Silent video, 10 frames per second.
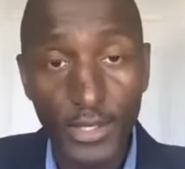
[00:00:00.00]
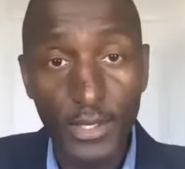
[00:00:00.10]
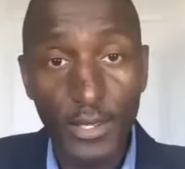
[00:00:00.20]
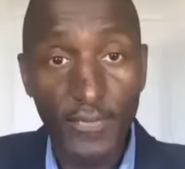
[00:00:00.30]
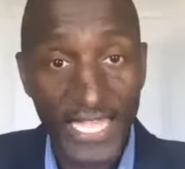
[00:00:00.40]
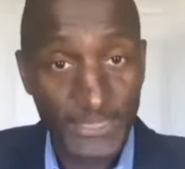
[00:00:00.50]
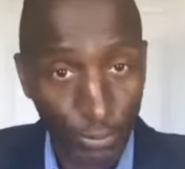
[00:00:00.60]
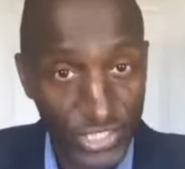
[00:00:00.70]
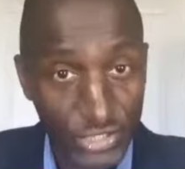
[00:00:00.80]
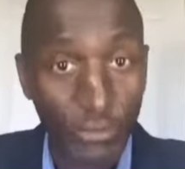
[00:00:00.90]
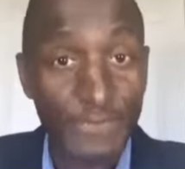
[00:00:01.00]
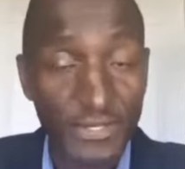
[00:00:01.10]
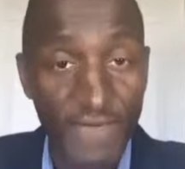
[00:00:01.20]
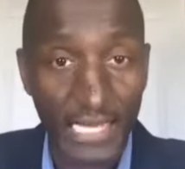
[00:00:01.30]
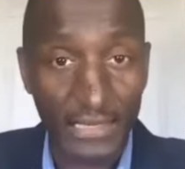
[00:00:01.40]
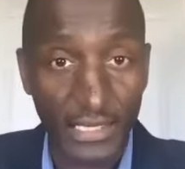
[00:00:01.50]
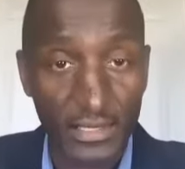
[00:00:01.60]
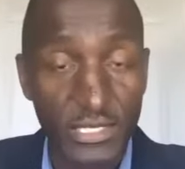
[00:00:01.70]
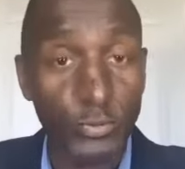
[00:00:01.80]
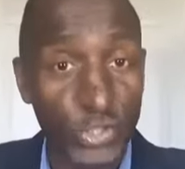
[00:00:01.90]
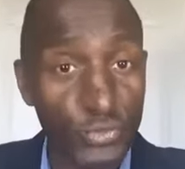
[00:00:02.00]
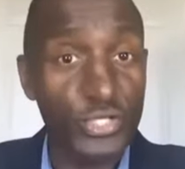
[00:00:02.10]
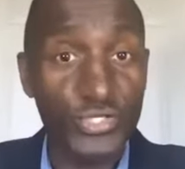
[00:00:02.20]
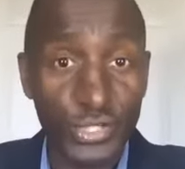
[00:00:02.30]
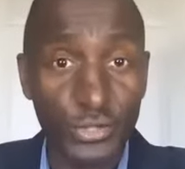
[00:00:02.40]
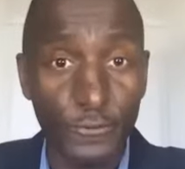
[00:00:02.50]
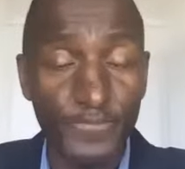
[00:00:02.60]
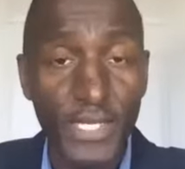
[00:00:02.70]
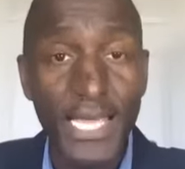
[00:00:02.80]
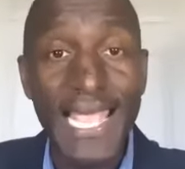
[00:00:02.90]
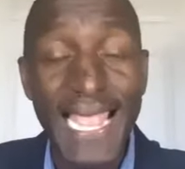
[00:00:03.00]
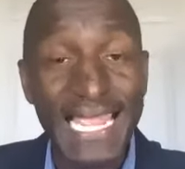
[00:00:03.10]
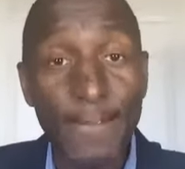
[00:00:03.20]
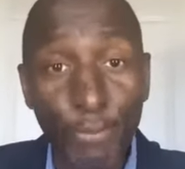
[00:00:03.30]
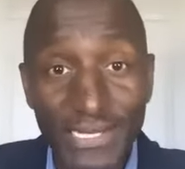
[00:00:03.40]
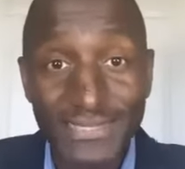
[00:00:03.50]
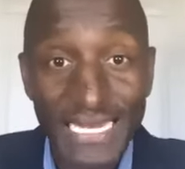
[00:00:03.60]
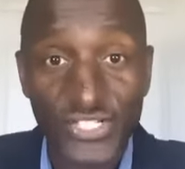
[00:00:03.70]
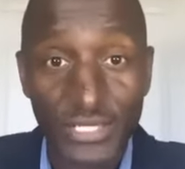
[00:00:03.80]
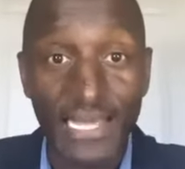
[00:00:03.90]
that's prescriptive analytics, here's what you should do, and a prediction.